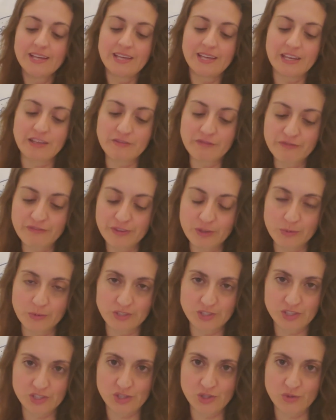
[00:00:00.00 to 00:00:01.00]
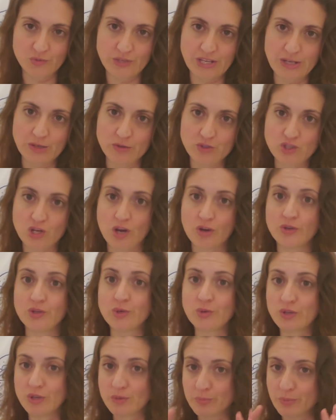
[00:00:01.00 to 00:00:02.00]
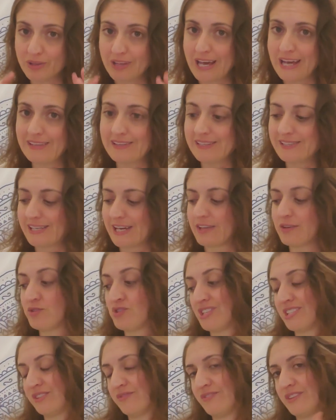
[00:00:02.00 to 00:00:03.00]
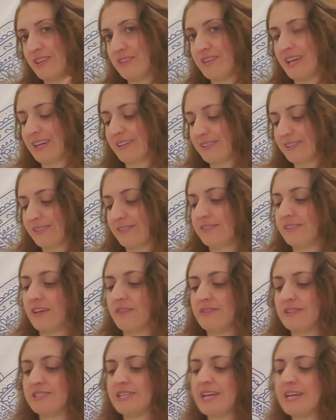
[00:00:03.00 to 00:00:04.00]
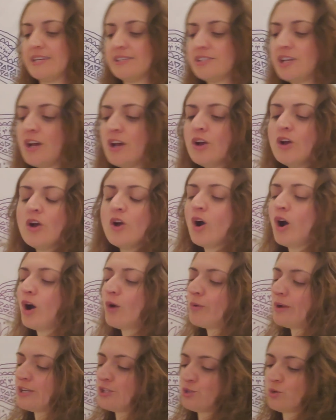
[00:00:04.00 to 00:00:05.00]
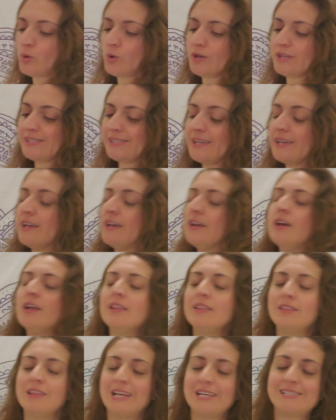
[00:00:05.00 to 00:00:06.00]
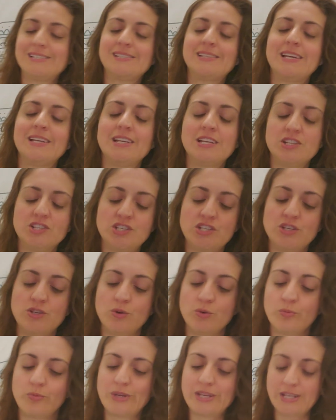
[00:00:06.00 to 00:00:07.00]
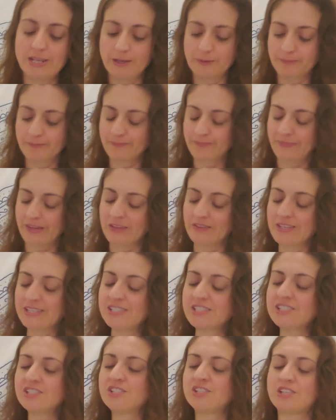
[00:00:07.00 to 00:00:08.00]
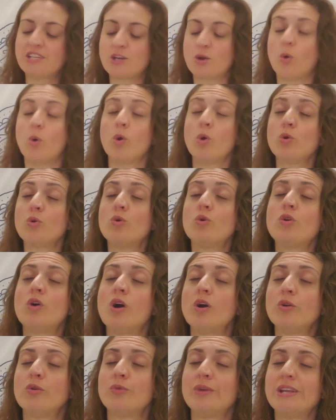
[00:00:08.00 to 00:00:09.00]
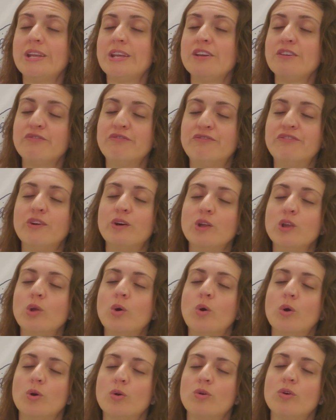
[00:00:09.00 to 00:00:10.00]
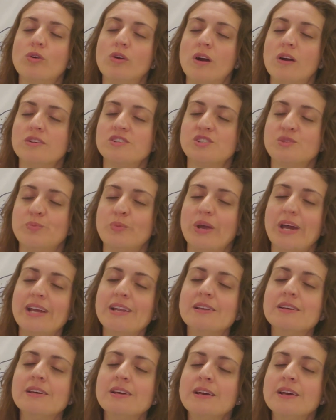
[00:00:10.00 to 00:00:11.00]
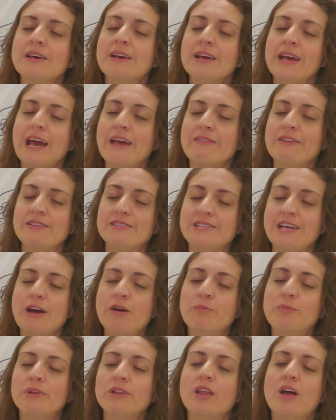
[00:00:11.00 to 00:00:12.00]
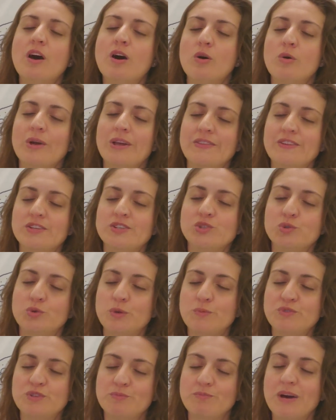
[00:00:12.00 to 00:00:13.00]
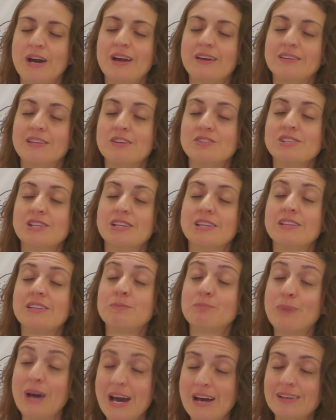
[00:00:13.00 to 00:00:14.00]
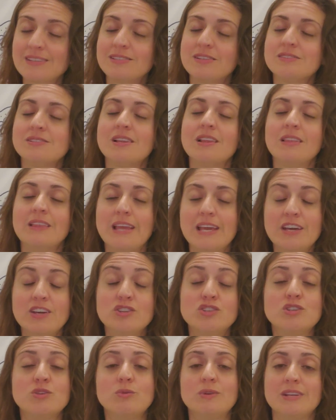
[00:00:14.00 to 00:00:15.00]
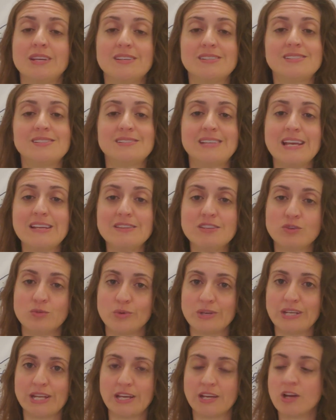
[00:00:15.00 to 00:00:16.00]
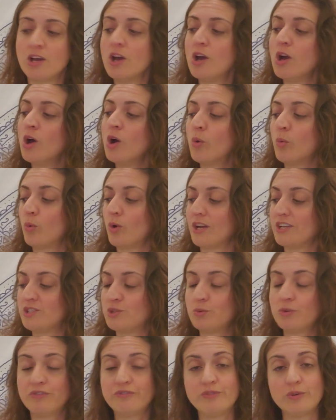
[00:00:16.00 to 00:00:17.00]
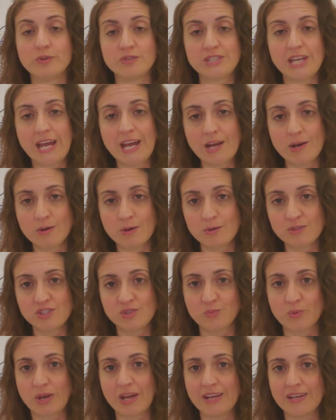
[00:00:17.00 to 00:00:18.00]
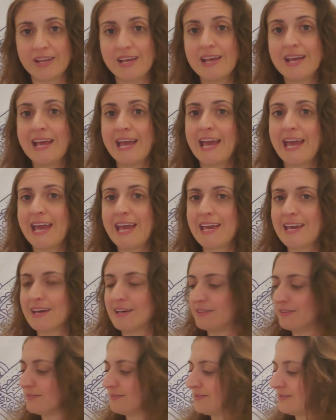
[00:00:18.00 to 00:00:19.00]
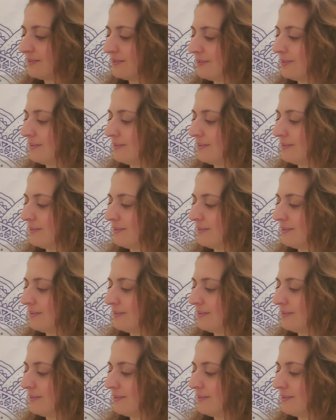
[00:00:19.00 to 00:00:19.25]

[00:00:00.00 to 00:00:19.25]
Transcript: influences your natal chart. You could apply these energies for the next seven days. All right, Taurus, let's get into your reading. This is the oracle card reading, full oracle card spread. And then down below in the description box, there's a box, there's a link to an extended reading where I do a full tarot spread and